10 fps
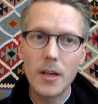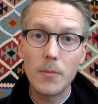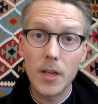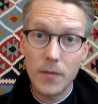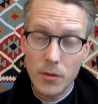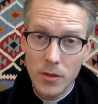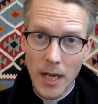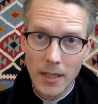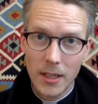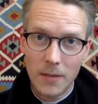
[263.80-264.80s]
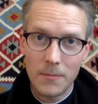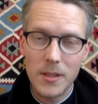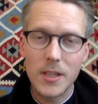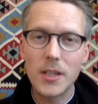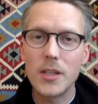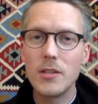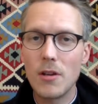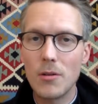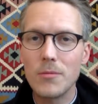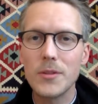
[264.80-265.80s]
But if you do not come,
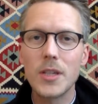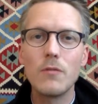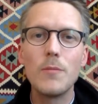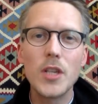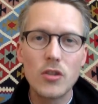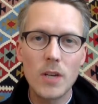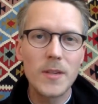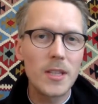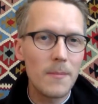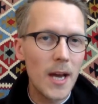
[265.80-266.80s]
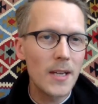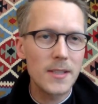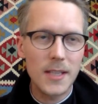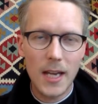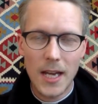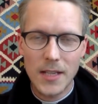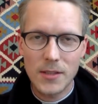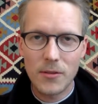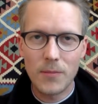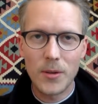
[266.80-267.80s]
know that we'll be streaming the Mass as
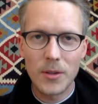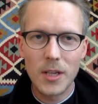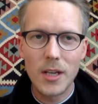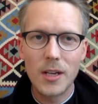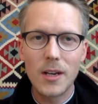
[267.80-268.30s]
normal